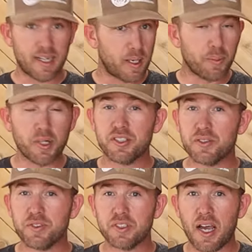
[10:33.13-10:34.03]
Get a bunch
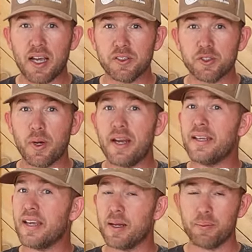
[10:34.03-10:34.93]
of styles
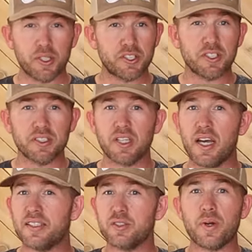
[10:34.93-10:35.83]
ready, get a bunch of
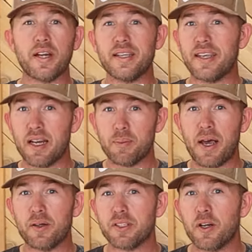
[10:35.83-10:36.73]
designs ready, get them
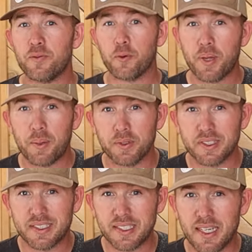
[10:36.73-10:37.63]
out there for people
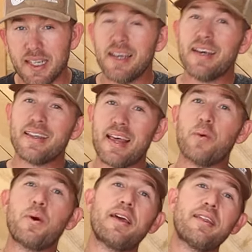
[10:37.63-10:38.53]
to see.
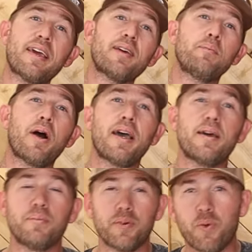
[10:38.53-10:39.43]
That way they can buy
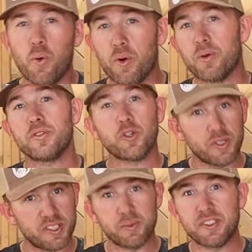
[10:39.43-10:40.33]
it before
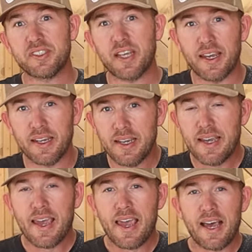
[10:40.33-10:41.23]
Christmas Day.
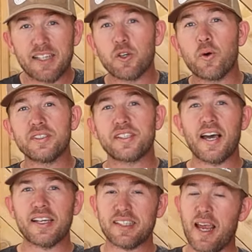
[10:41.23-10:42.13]
As always,
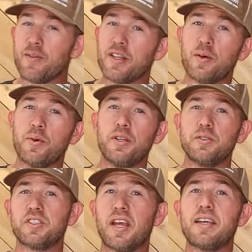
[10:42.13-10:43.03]
guys, everything we
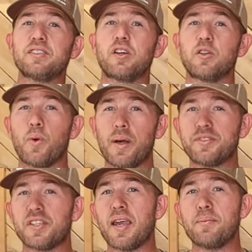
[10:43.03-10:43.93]
use today is on the
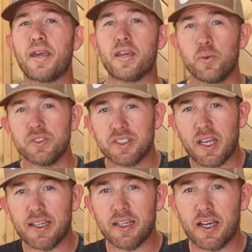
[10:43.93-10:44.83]
website,
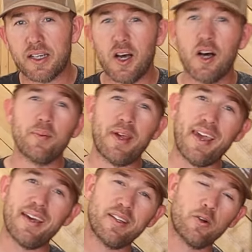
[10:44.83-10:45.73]
makeawoodsign.com,
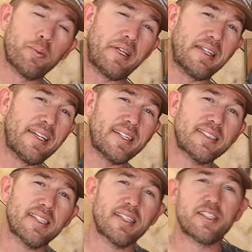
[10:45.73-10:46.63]
and there will be
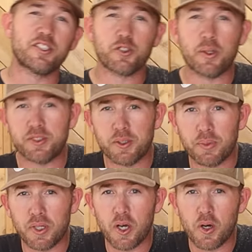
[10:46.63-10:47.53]
links in the
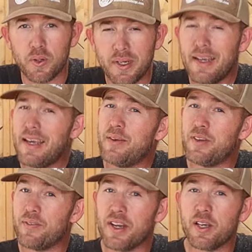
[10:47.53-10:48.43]
description below. If
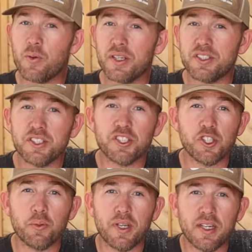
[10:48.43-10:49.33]
you have any questions,
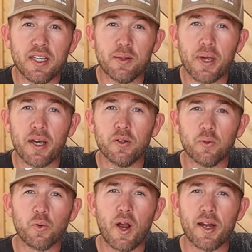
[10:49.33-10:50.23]
shoot me an
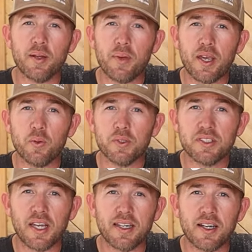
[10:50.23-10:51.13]
email, ryan at
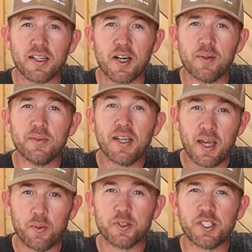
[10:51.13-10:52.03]
makeawoodsign.com,
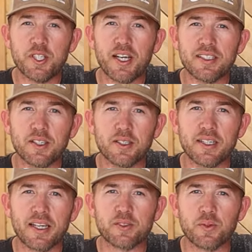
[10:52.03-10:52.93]
and we'll see you guys on the
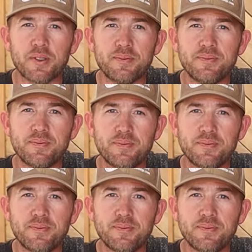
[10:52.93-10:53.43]
next one.